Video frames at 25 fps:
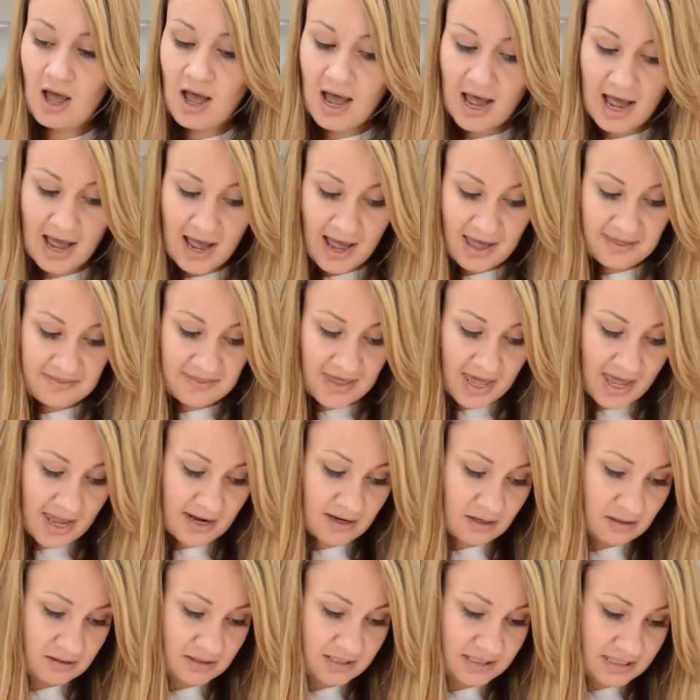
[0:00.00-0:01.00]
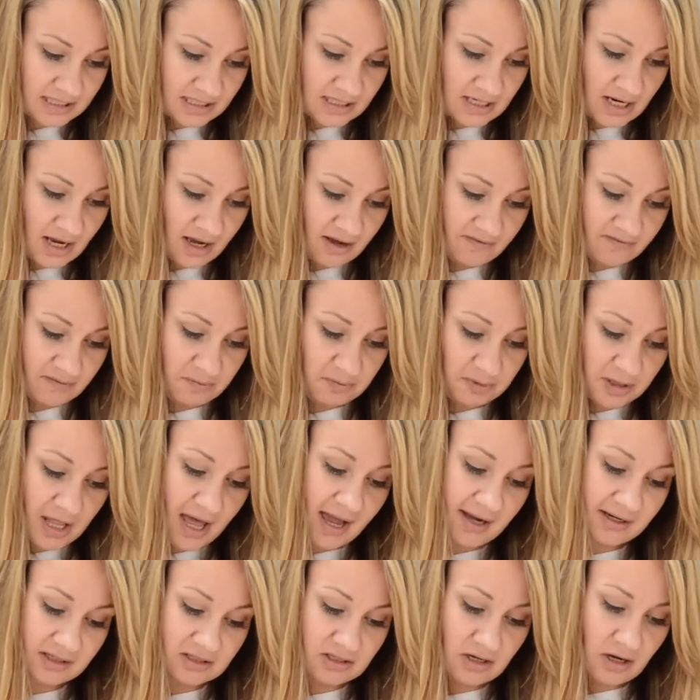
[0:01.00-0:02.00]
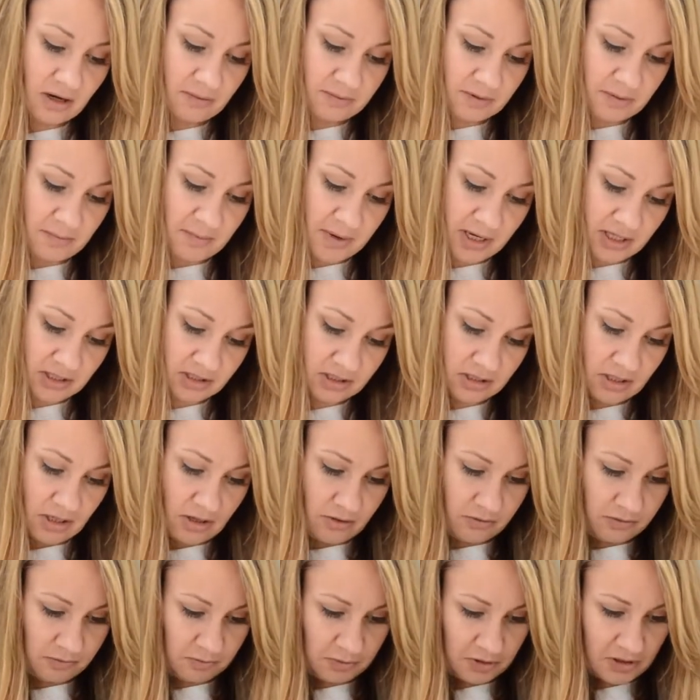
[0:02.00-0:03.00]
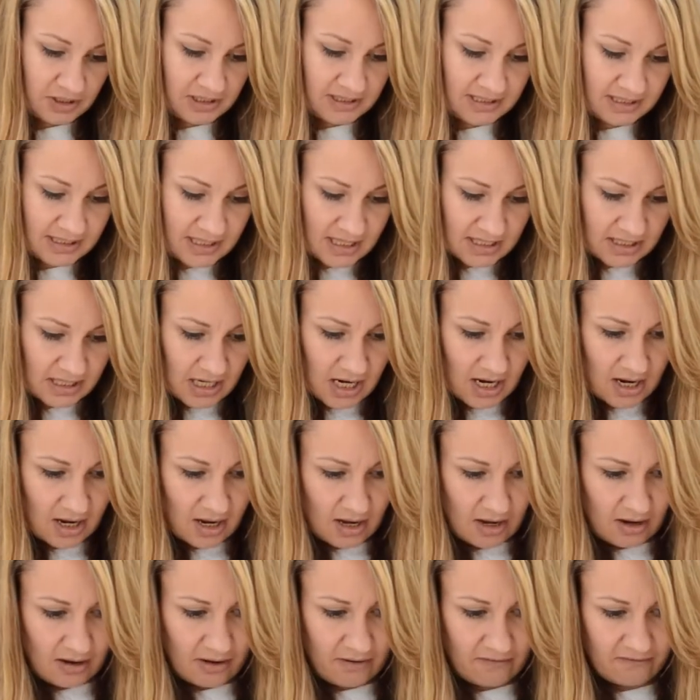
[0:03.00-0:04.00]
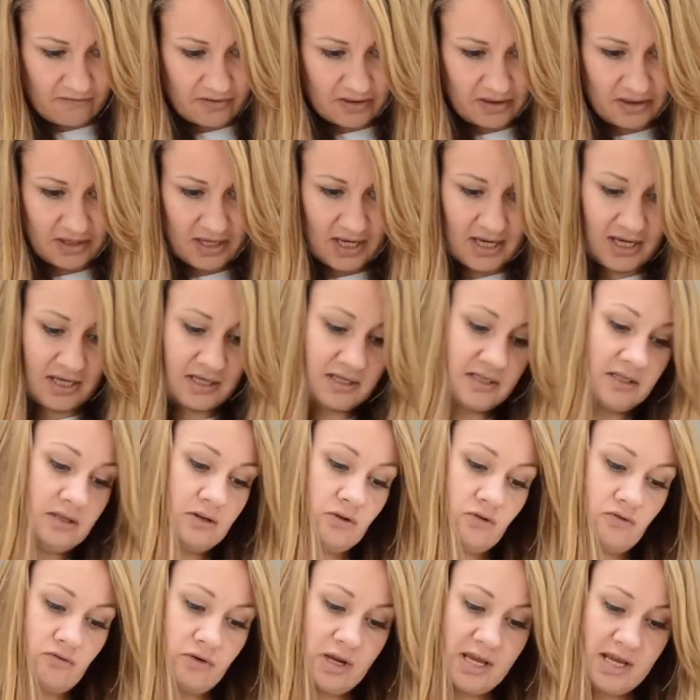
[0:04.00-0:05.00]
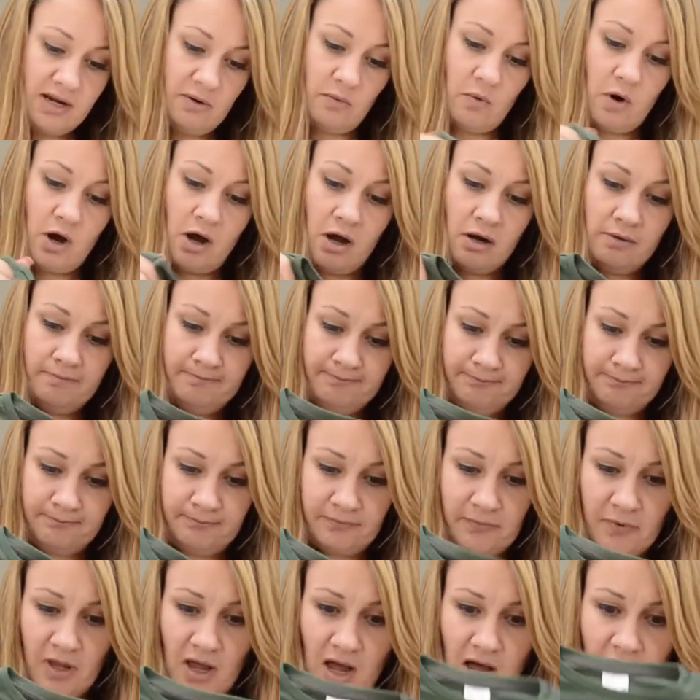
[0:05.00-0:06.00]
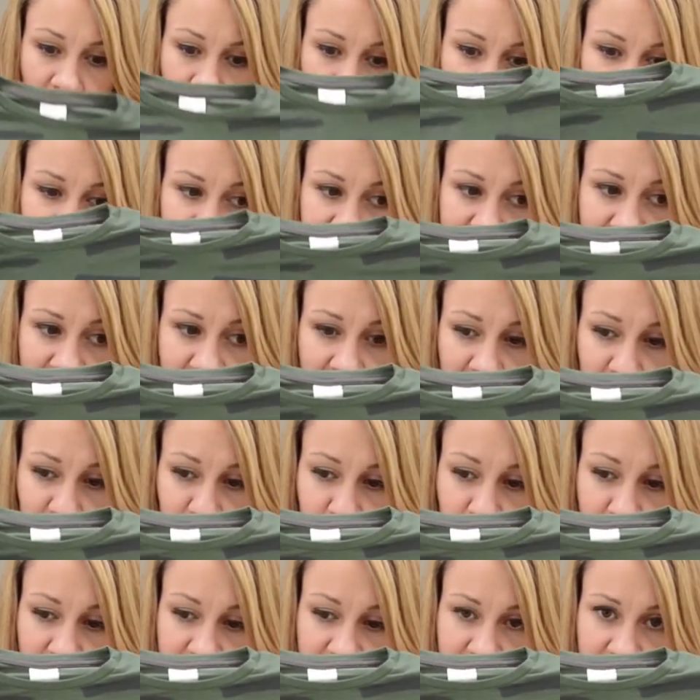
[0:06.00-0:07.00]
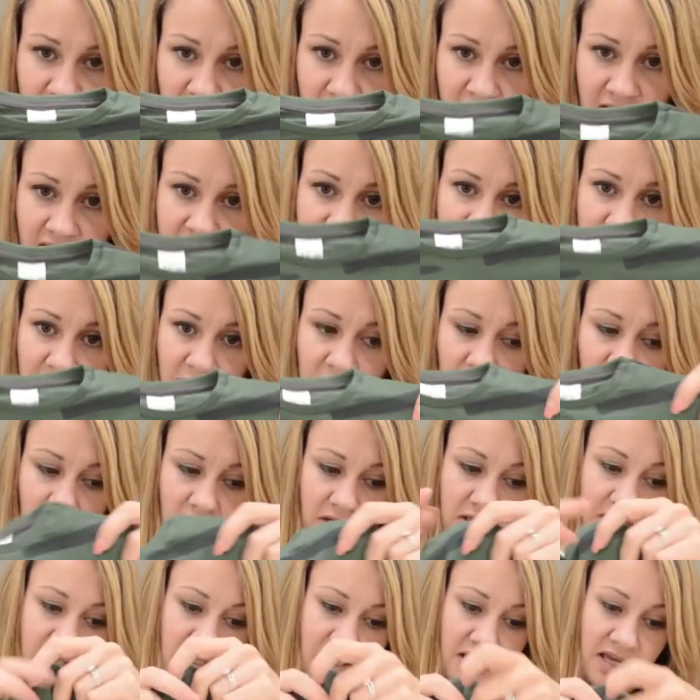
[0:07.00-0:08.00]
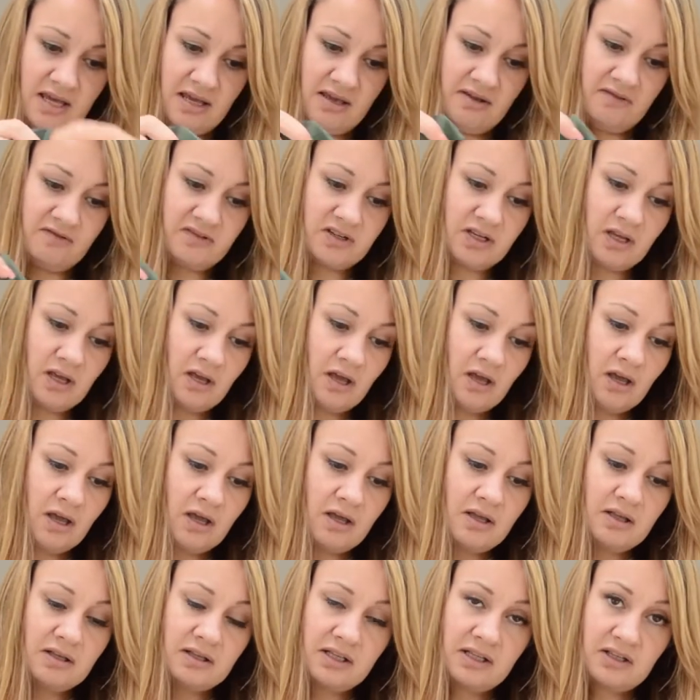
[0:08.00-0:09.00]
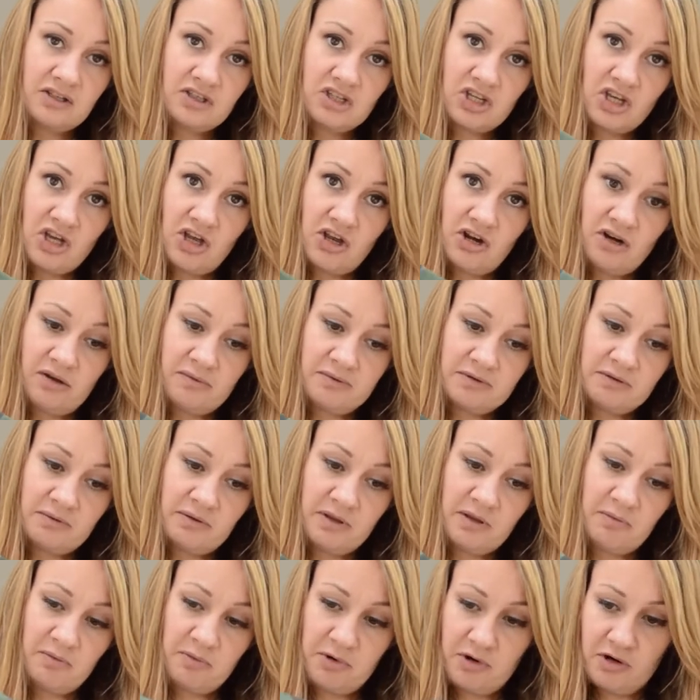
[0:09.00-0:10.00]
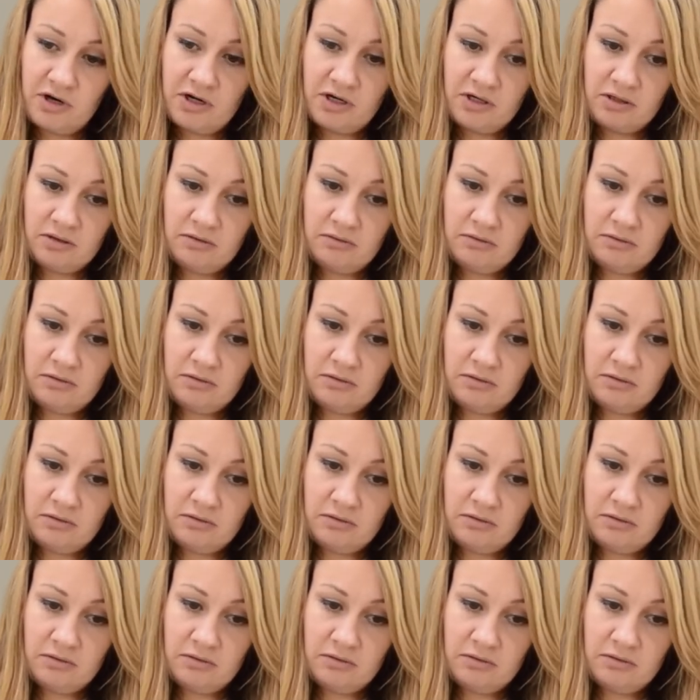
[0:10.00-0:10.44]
Uh, and then they didn't have a black top that matched those, but they did have this green one uh, with the same print on it. So long sleeved, little turn-ups with a button.